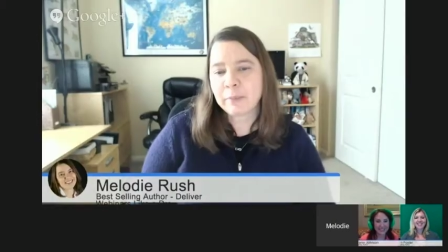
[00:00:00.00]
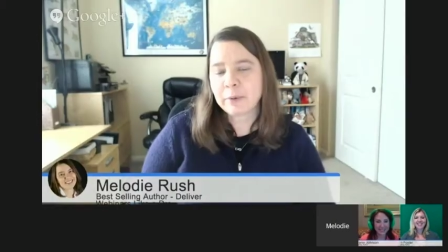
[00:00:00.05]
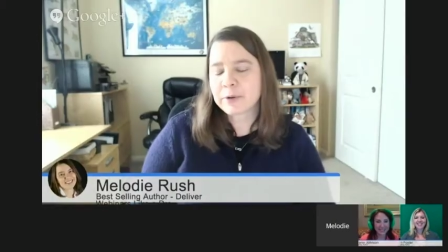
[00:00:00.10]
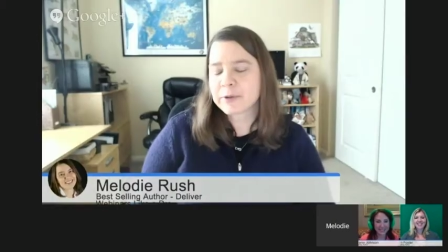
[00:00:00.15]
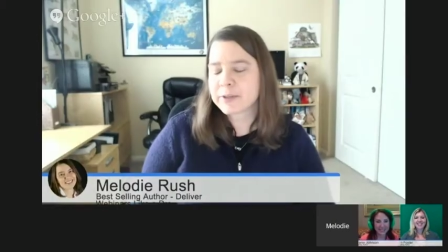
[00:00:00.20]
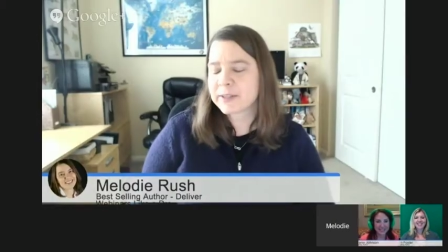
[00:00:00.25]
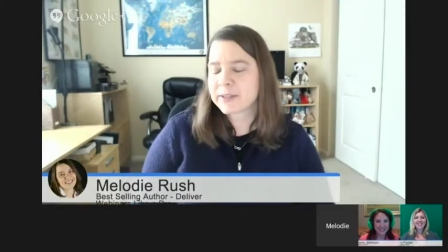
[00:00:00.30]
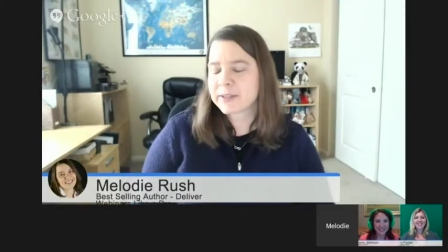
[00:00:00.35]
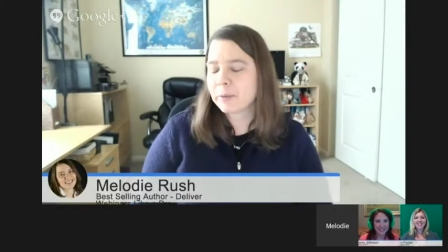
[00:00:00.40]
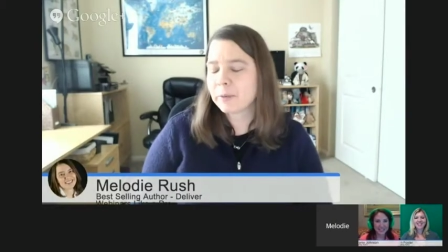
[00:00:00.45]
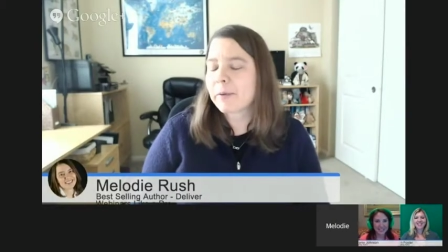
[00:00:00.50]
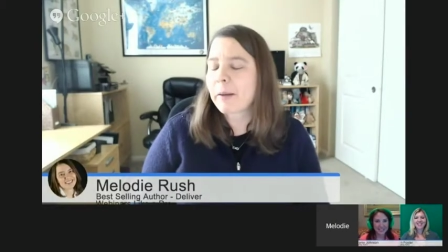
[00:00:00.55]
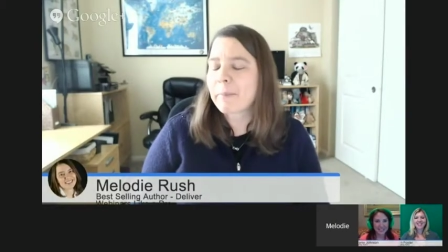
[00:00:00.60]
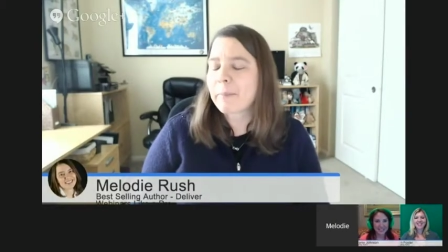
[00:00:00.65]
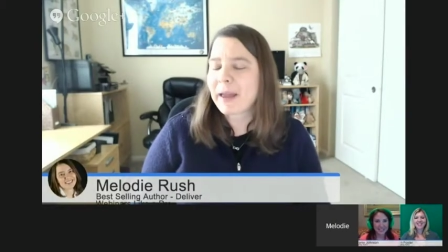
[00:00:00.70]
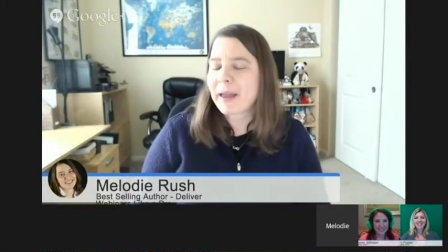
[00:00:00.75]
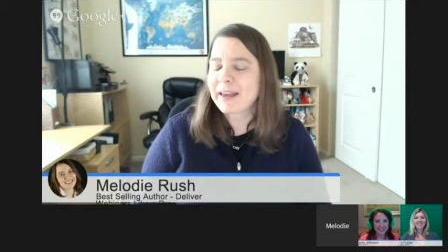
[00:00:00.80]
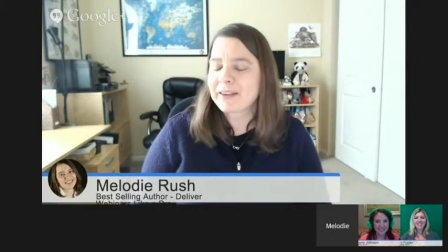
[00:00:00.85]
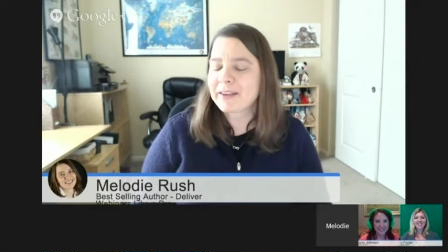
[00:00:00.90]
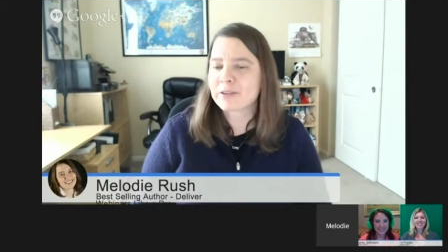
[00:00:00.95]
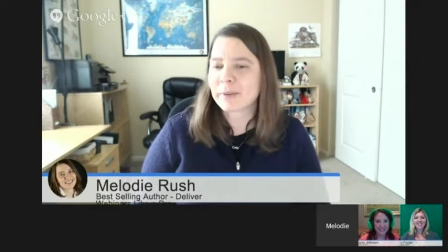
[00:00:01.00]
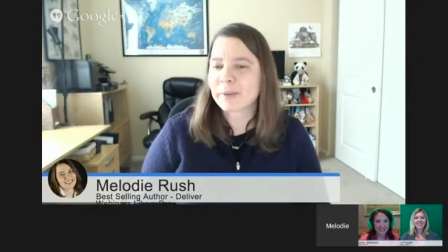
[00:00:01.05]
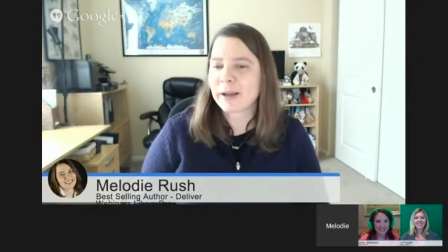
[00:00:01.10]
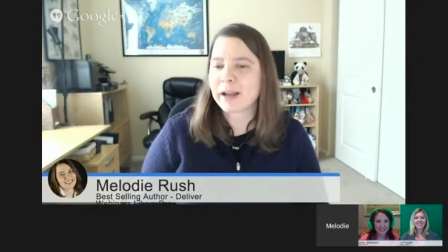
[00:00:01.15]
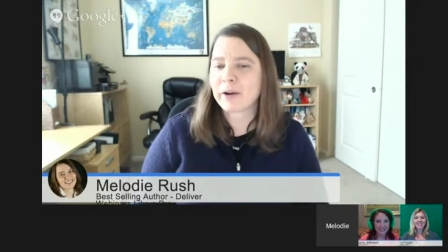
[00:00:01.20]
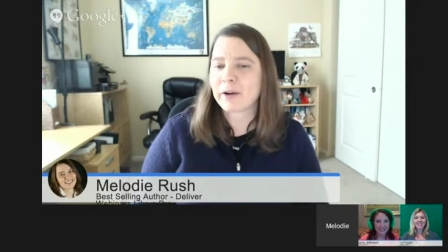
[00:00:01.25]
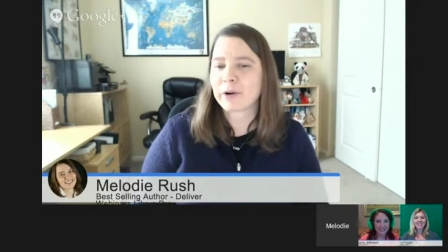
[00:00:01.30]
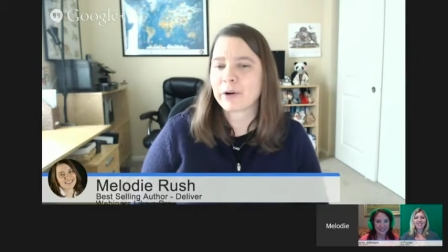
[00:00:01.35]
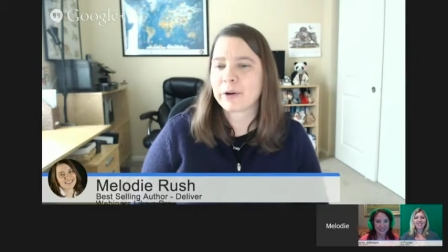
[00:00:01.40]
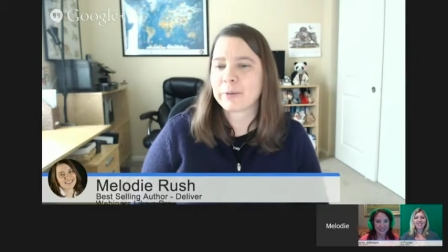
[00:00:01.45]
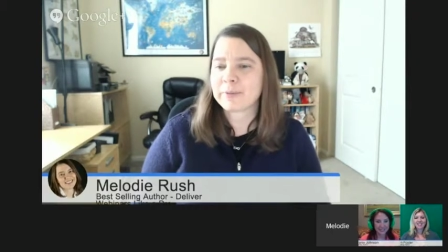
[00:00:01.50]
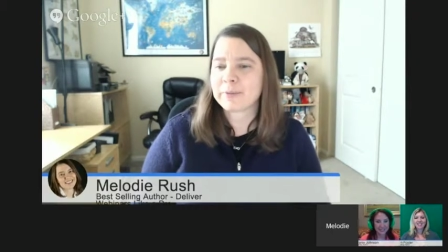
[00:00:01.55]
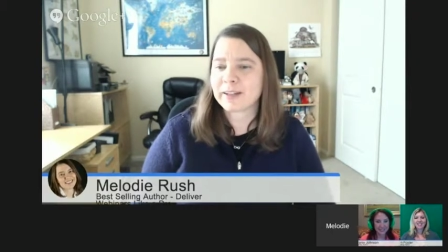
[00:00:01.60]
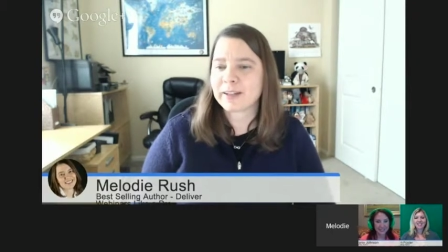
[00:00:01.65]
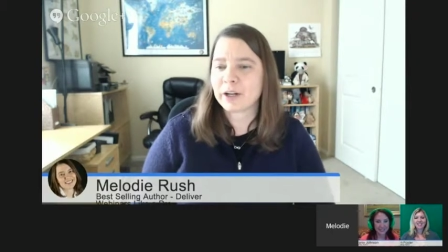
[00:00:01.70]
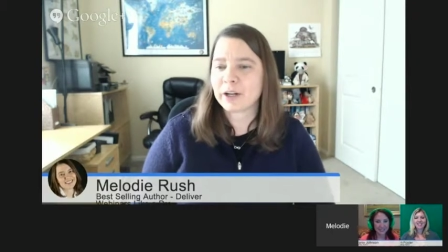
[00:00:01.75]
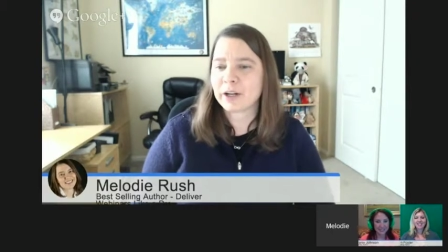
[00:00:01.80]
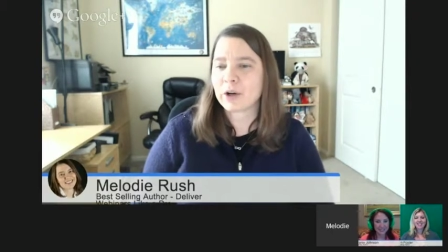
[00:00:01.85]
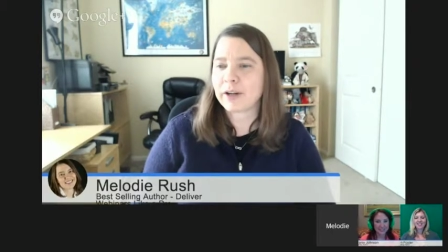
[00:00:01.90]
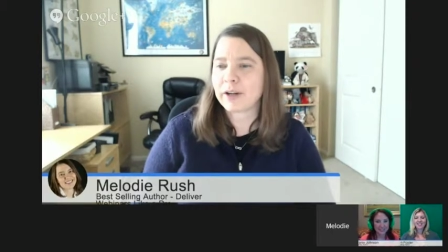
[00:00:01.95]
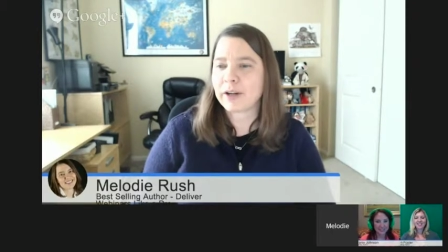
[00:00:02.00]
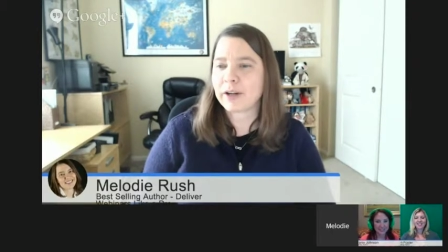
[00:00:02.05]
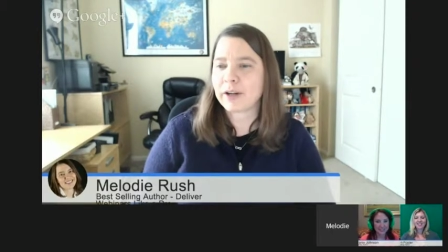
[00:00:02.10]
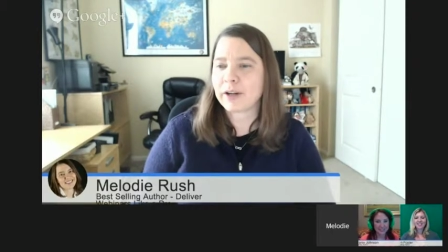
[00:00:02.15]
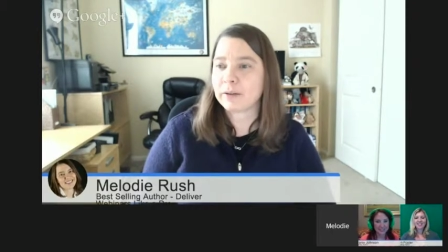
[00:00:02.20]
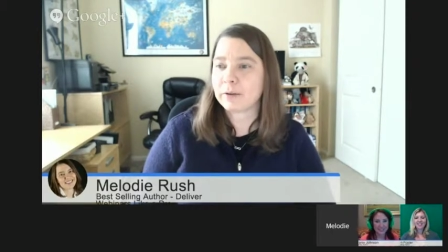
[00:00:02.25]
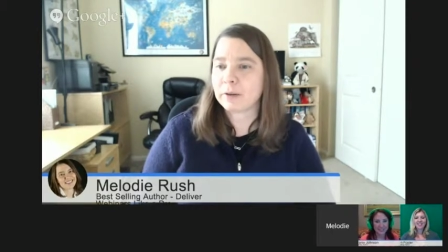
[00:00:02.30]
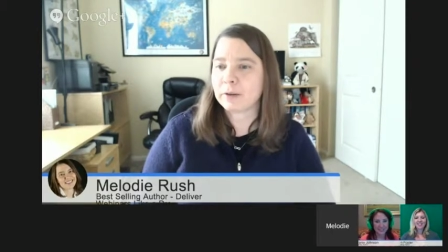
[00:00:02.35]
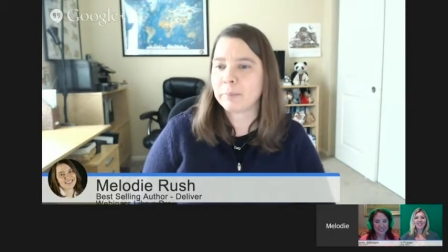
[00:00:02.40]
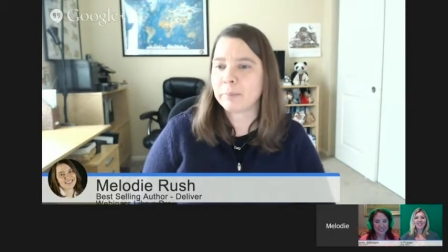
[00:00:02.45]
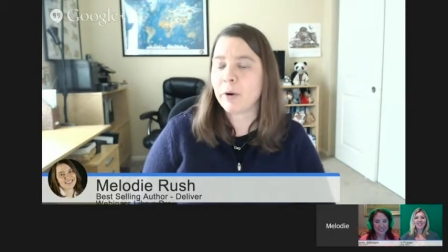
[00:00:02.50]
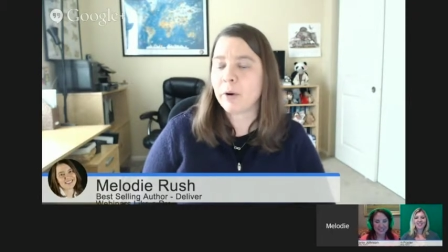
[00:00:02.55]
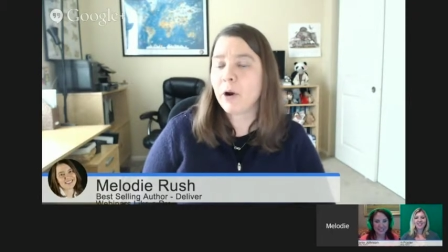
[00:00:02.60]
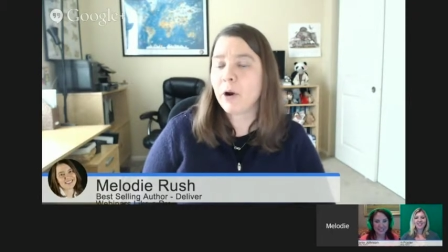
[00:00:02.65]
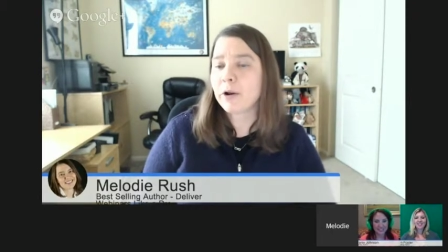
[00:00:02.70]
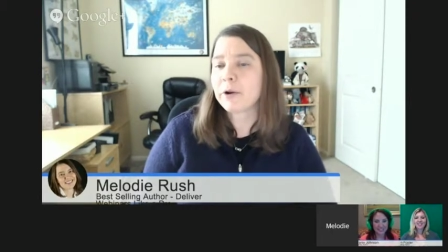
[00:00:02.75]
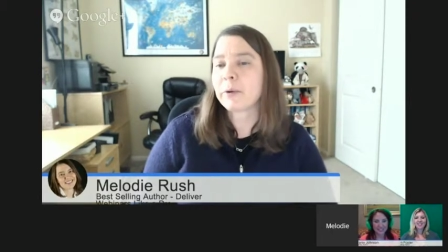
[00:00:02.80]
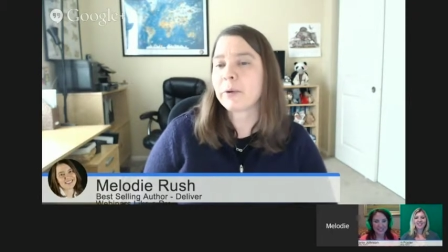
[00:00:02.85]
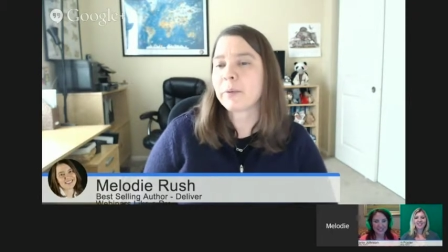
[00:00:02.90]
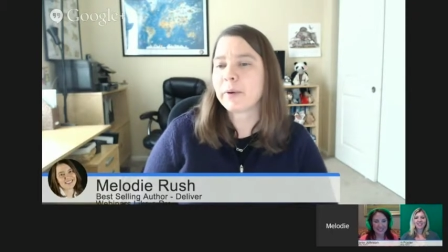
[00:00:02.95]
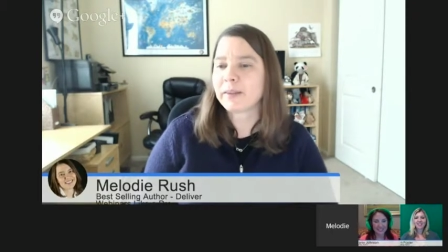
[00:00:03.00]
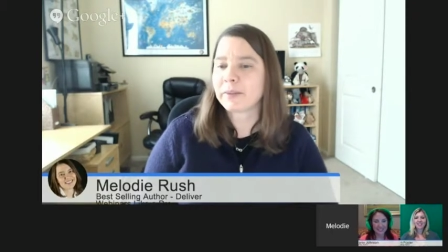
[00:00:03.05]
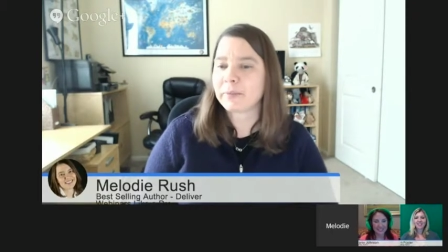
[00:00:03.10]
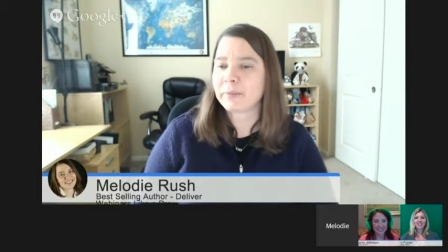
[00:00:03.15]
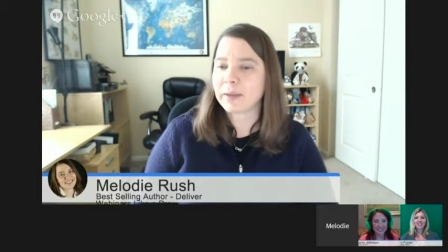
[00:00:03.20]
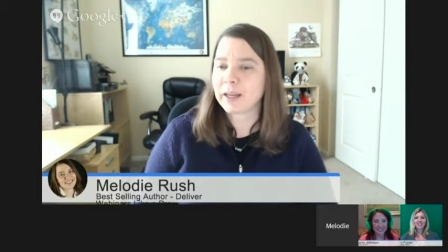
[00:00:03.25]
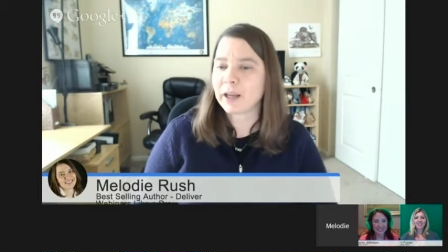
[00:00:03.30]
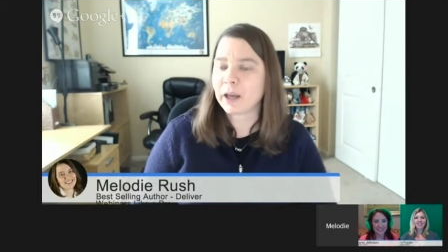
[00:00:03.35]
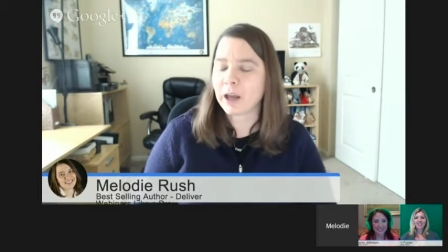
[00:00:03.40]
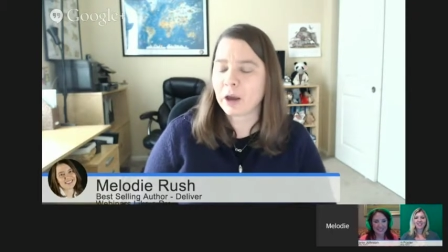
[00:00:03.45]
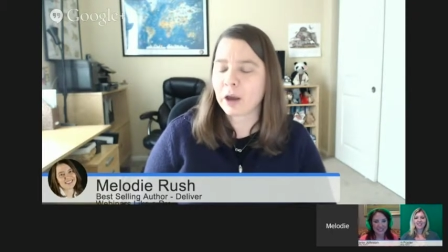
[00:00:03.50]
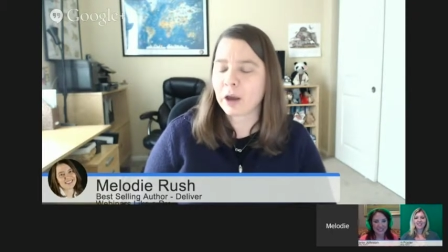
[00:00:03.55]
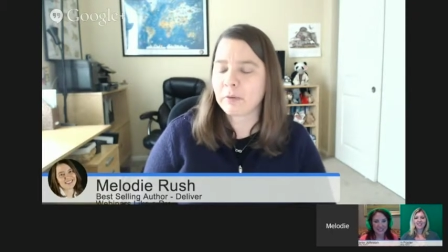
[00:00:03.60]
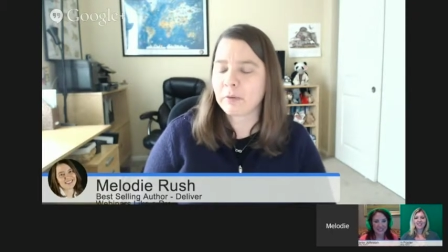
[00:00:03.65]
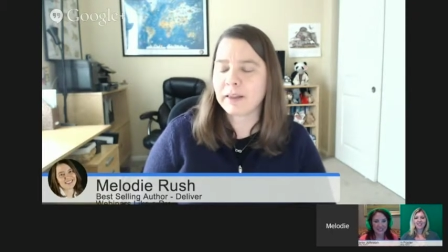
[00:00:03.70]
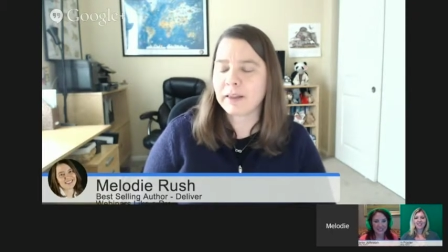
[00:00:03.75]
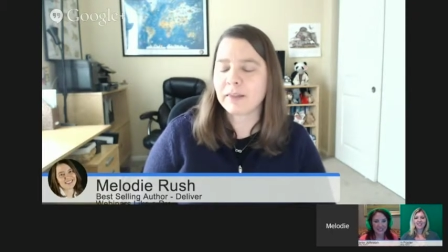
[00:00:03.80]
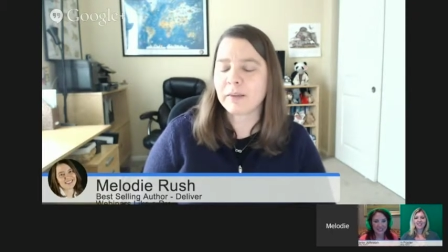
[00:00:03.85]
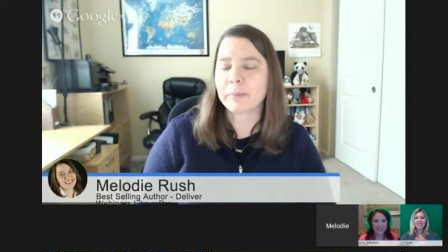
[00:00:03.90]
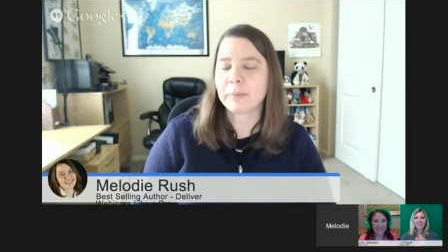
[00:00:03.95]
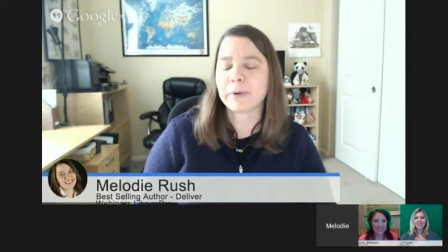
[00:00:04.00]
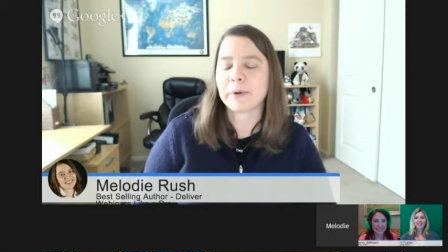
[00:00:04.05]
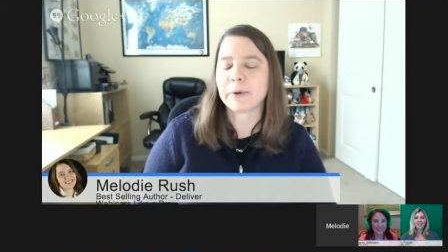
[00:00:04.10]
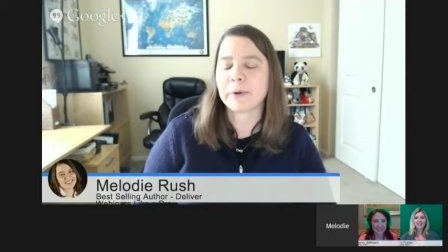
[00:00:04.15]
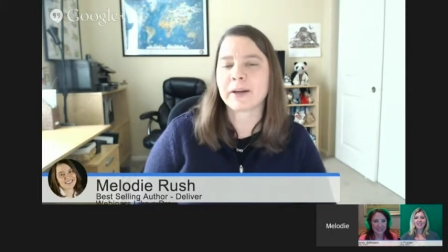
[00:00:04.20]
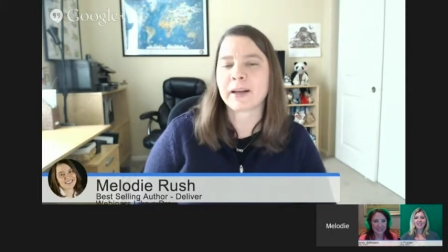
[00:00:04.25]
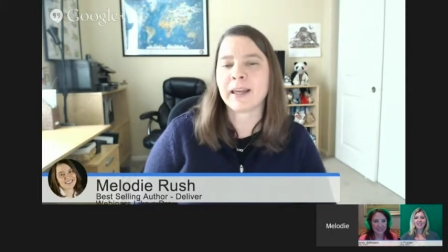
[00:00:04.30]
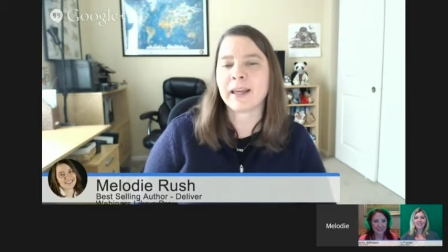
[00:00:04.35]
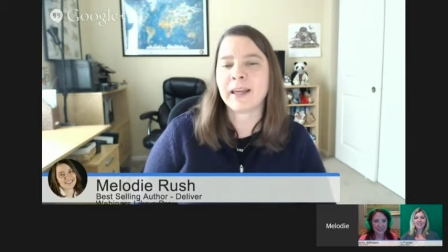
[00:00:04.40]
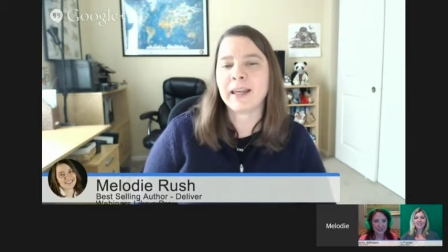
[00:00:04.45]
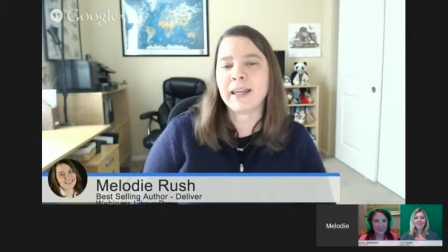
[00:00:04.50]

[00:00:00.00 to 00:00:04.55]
person in one of my mastermind groups that agreed to partner with me and co-write the book.